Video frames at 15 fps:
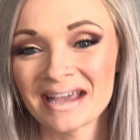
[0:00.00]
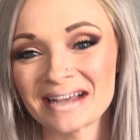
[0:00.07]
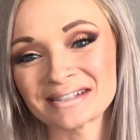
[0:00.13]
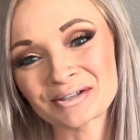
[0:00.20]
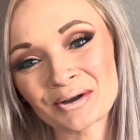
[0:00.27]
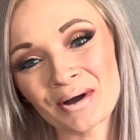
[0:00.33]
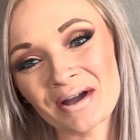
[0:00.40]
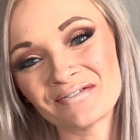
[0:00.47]

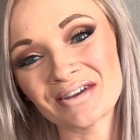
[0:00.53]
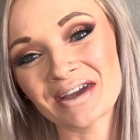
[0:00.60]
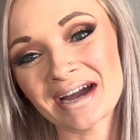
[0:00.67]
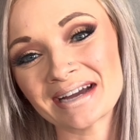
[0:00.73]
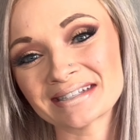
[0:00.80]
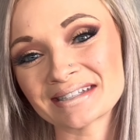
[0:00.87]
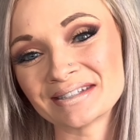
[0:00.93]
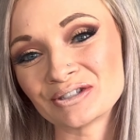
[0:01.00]
So if you
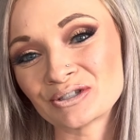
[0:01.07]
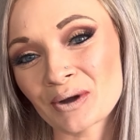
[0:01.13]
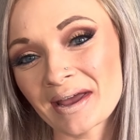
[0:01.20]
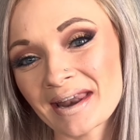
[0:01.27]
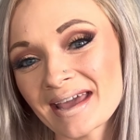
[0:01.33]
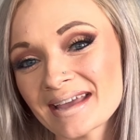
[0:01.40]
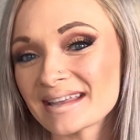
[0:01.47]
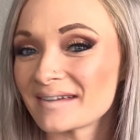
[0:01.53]
guys enjoyed
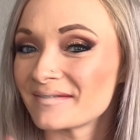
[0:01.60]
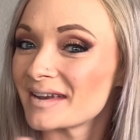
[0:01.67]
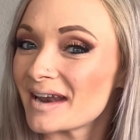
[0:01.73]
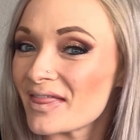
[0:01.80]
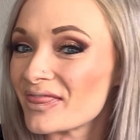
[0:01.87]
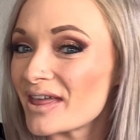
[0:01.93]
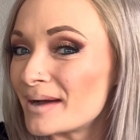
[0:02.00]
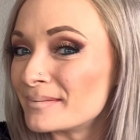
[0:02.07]
it, give it a
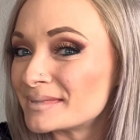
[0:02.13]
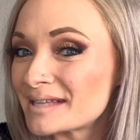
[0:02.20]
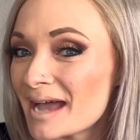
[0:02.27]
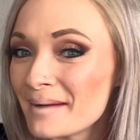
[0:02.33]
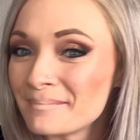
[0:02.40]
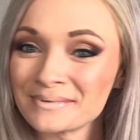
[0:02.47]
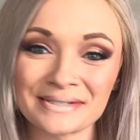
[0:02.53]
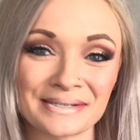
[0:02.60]
thumbs
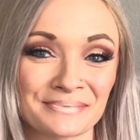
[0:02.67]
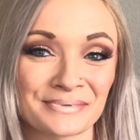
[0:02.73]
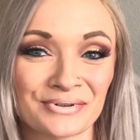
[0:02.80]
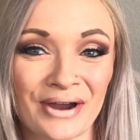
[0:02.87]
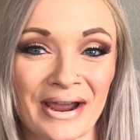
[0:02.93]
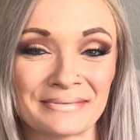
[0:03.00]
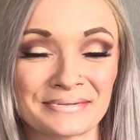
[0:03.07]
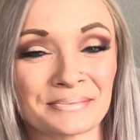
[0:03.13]
up,
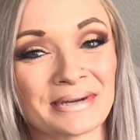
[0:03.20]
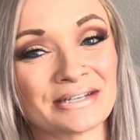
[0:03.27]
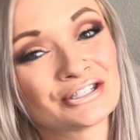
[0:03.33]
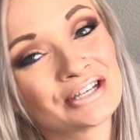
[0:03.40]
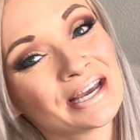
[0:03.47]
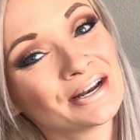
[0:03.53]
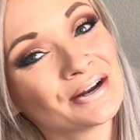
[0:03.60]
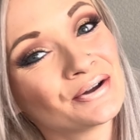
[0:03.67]
subscribe to my
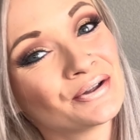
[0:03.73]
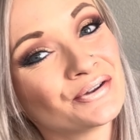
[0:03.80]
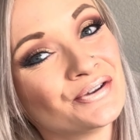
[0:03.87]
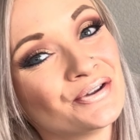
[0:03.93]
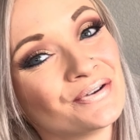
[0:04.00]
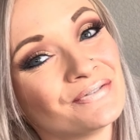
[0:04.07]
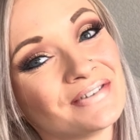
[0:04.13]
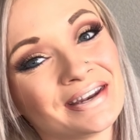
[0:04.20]
channel,
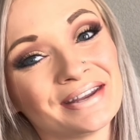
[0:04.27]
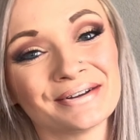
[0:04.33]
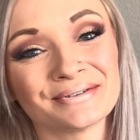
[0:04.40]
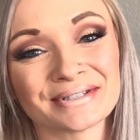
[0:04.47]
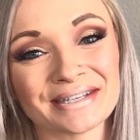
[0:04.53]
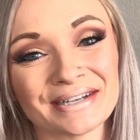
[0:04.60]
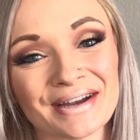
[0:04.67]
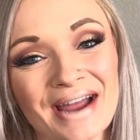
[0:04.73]
new videos here